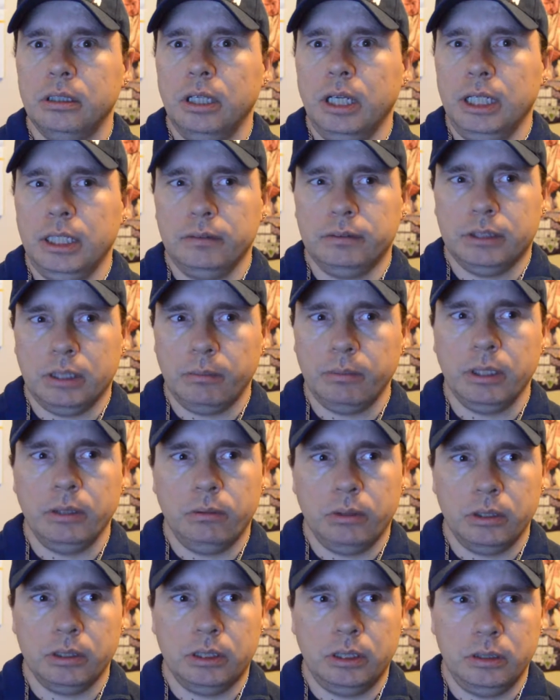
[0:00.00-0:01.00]
And if somebody
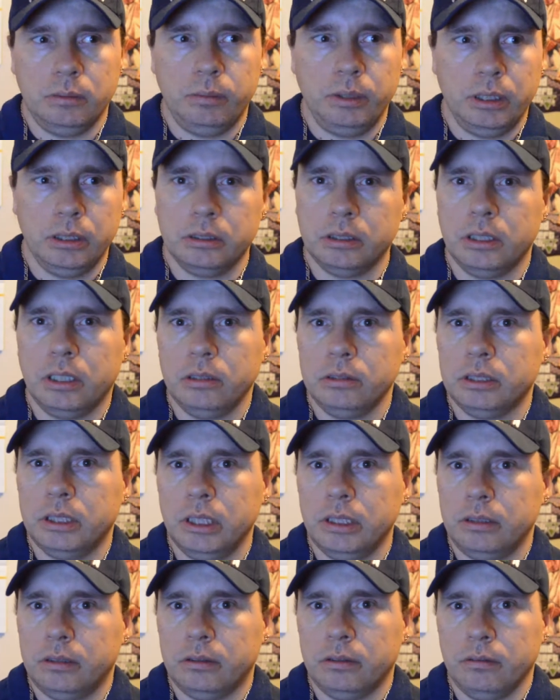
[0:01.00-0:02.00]
were to be introduced
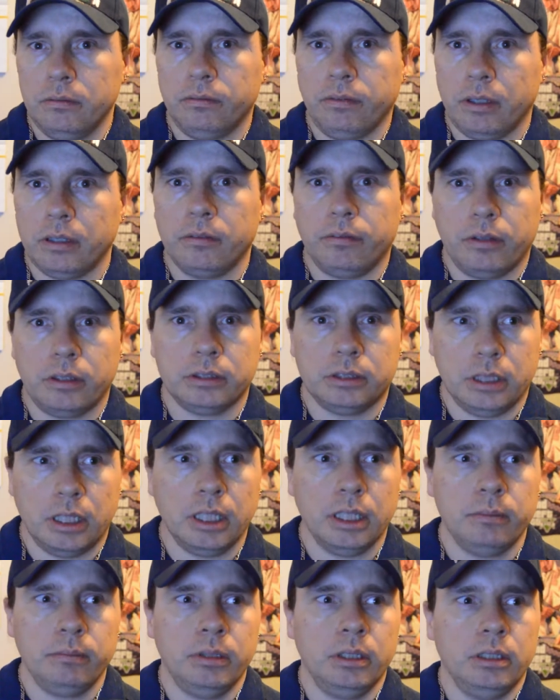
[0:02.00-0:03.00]
it the very first
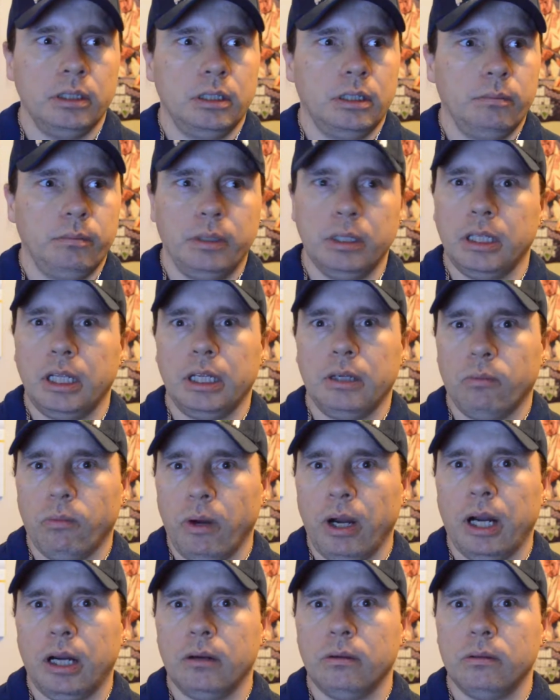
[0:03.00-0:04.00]
time, be like,
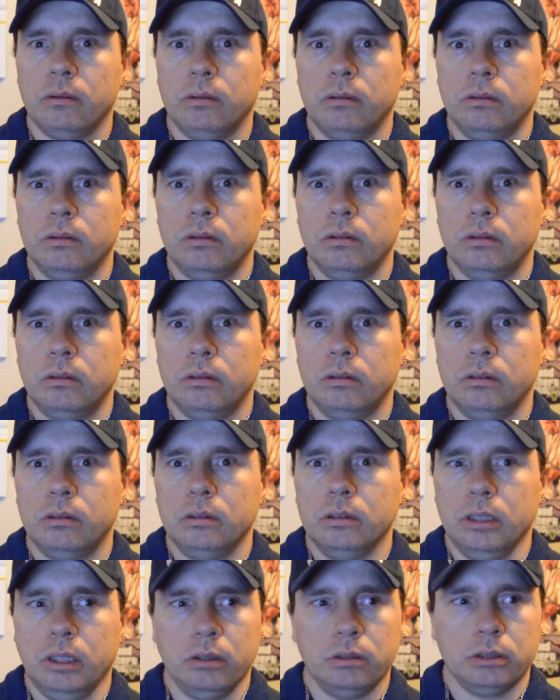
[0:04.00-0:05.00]
wow,
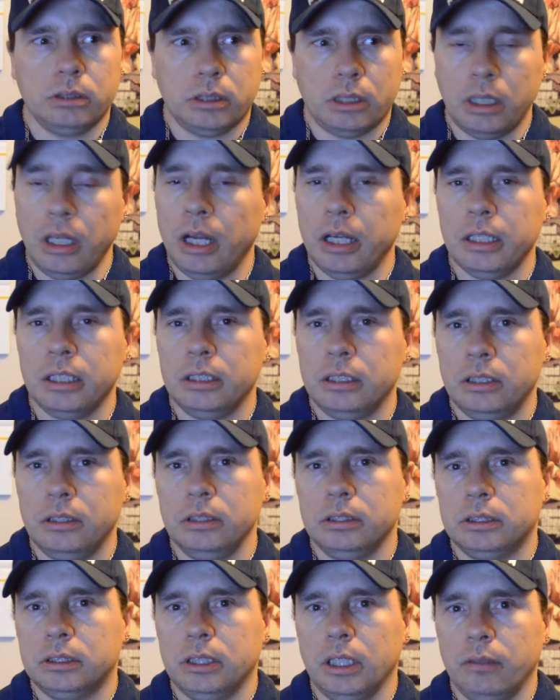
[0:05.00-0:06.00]
there's a lot of
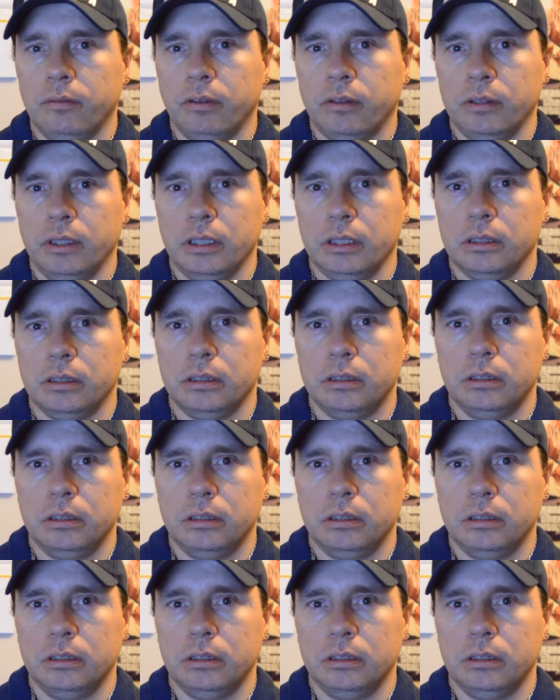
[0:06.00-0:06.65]
good stuff out here.